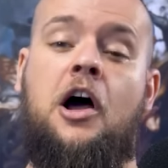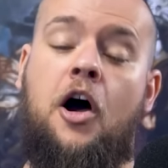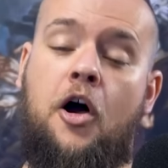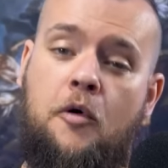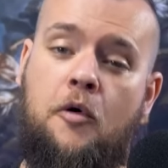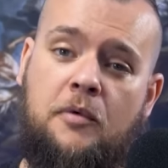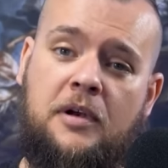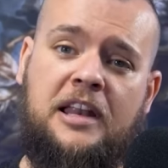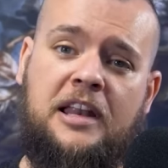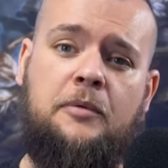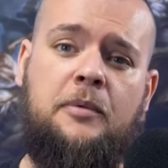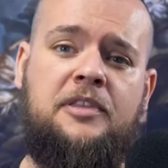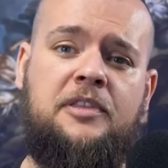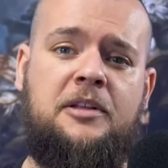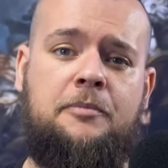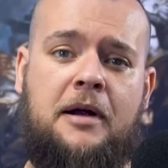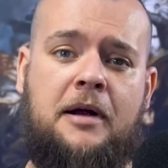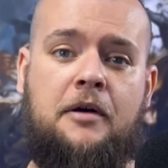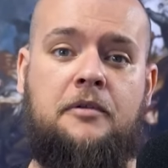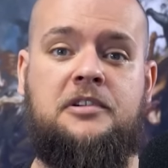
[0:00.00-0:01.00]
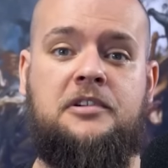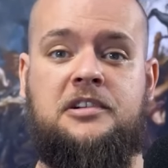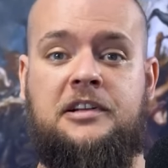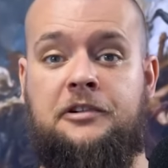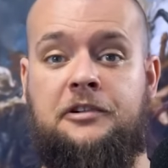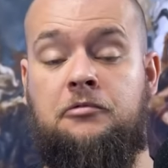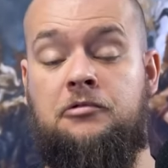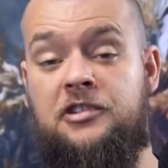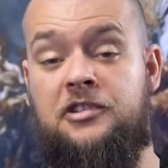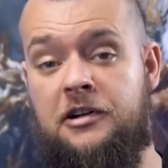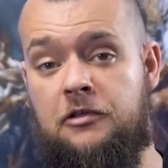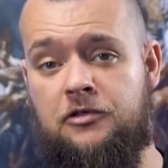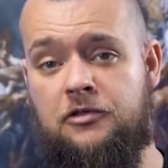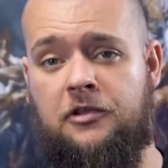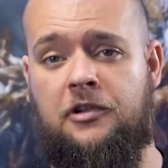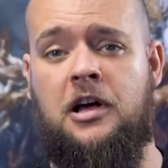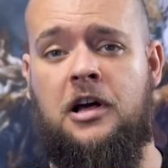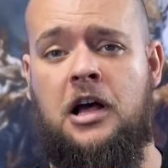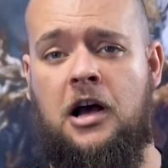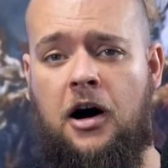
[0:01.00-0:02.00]
only when the parents' little
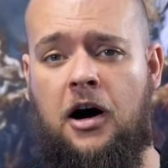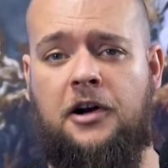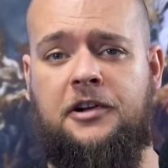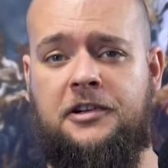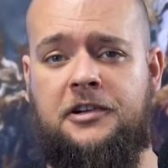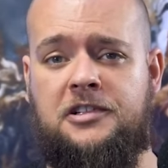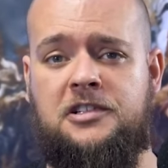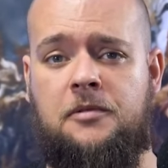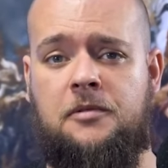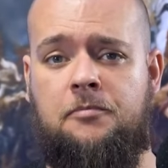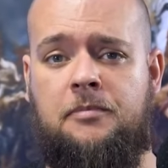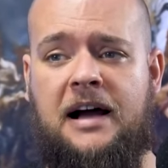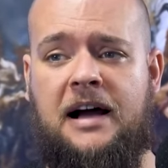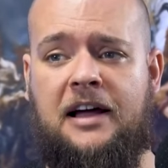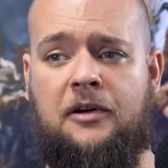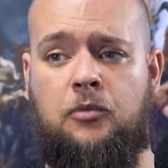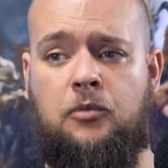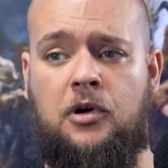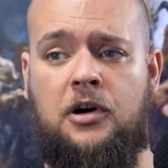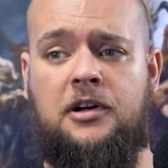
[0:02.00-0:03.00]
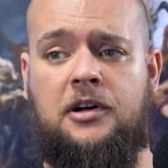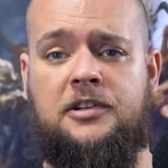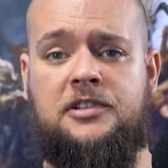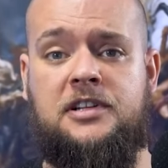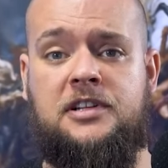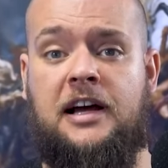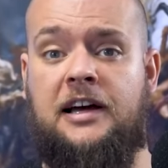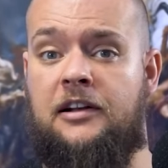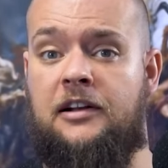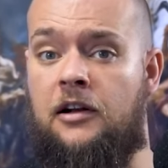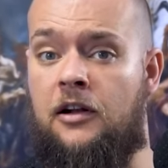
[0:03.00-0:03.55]
children uttered some bad words at